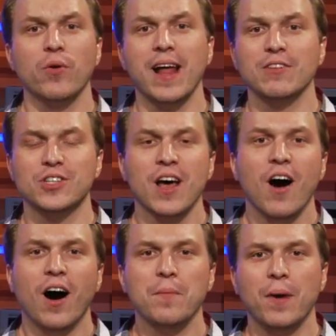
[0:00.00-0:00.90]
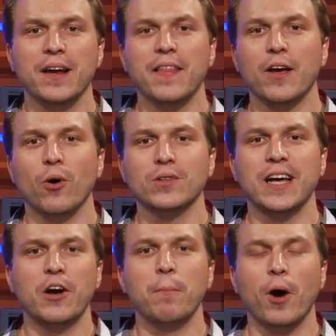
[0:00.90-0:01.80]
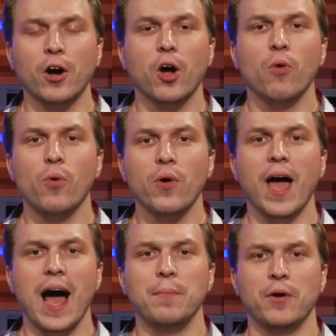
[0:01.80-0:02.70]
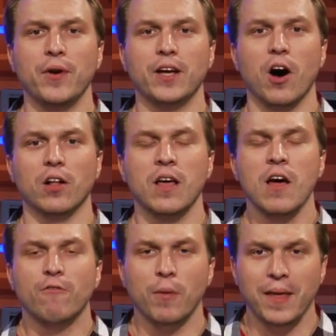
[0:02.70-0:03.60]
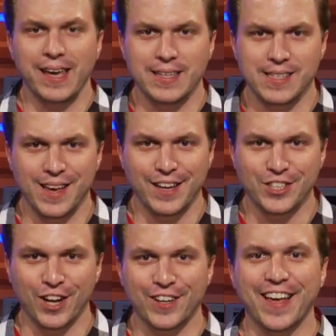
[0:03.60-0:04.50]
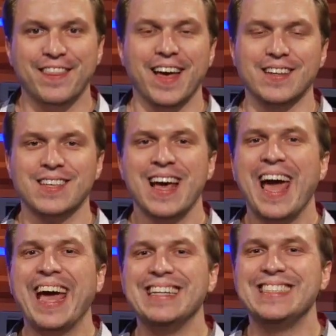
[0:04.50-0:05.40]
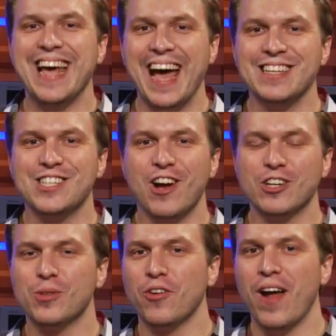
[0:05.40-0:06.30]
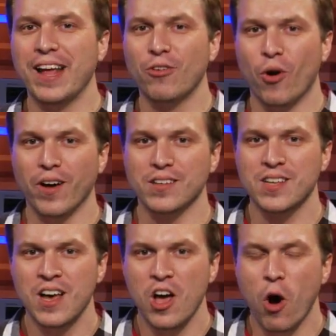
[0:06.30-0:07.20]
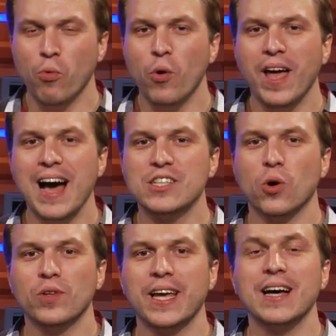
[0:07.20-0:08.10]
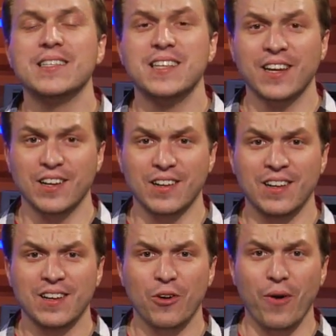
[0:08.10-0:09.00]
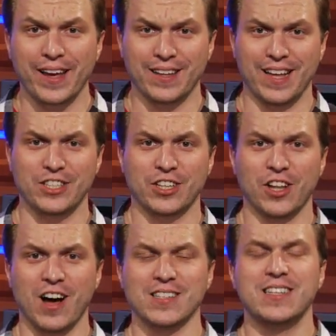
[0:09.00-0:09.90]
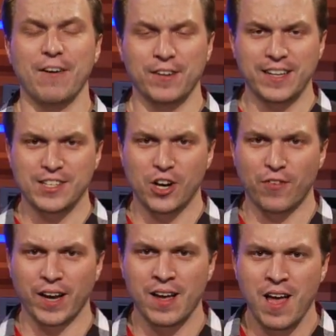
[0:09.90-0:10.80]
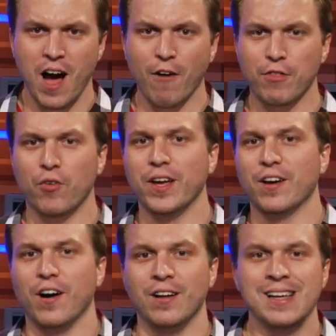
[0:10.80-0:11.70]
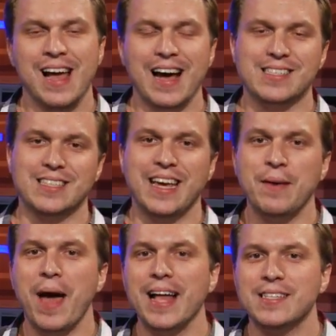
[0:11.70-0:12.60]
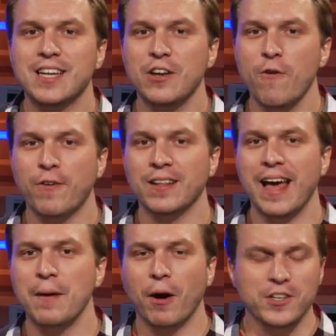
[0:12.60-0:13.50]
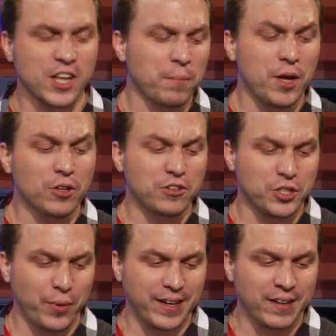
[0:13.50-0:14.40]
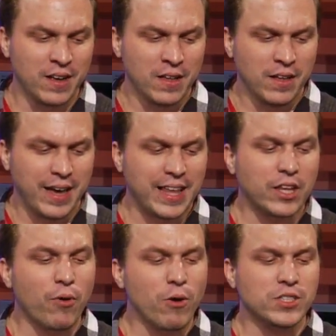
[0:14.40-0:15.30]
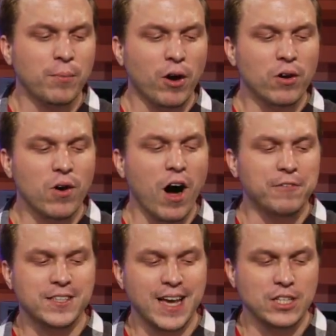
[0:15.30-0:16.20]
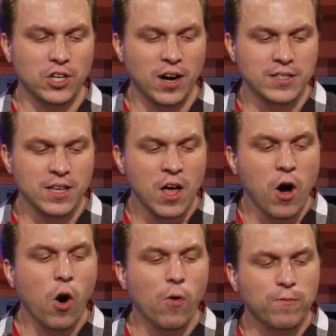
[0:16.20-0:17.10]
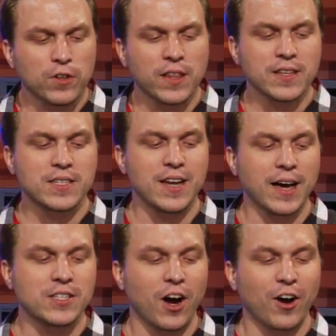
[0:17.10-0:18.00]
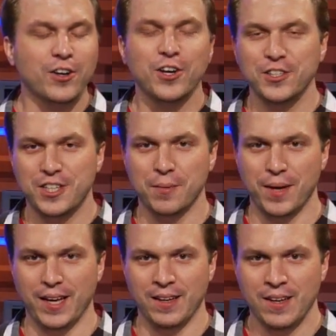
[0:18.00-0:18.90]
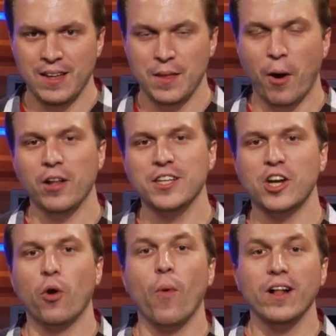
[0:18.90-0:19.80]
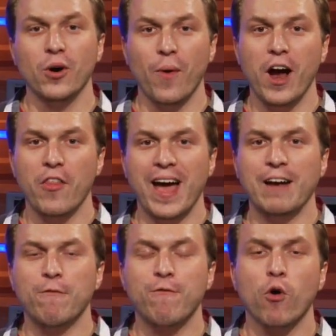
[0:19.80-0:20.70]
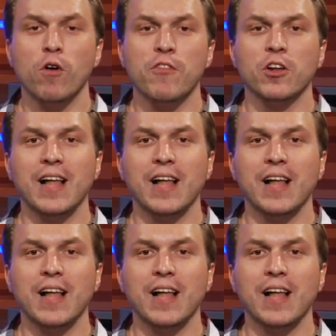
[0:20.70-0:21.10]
announced on Monday that goaltender Mark Owuya had been recalled from the ECHL. Get this, in 10 starts with the Reading Royals, Owuya has only a single regulation loss, definitely deserving of the recall. As the team heads to Newfoundland, Marcel Mueller tweeted, "Hit the road tomorrow, off to St. John's. Hopefully the sticks are good to me." The Marlies are well aware that in four of their